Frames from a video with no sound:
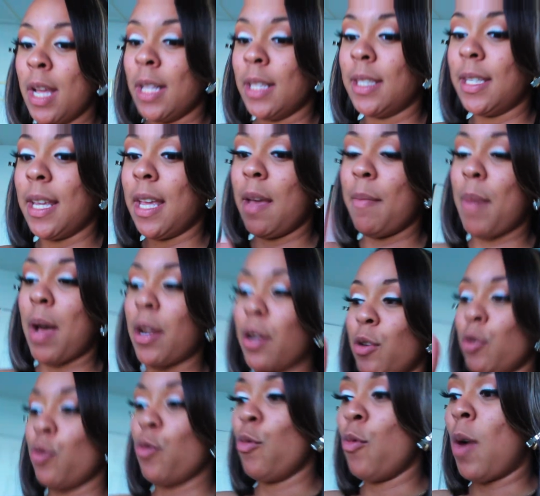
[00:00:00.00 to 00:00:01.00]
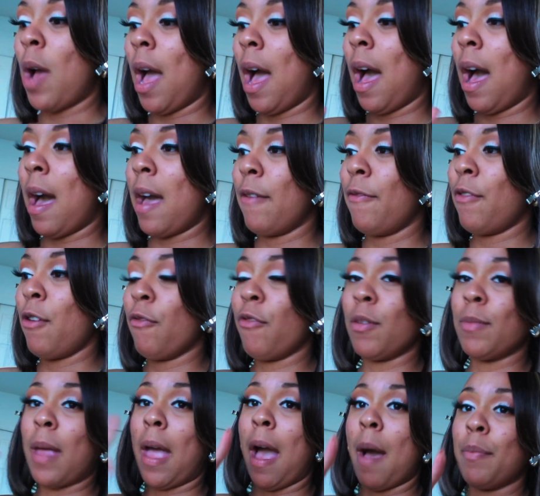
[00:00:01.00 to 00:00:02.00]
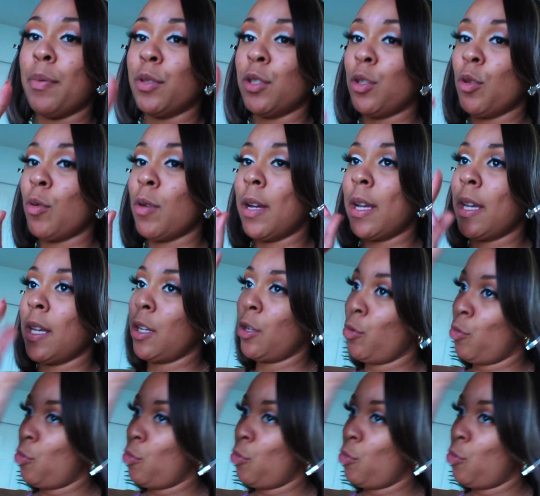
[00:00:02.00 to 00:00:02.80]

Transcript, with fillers: to get my new iPhone from the Apple Store in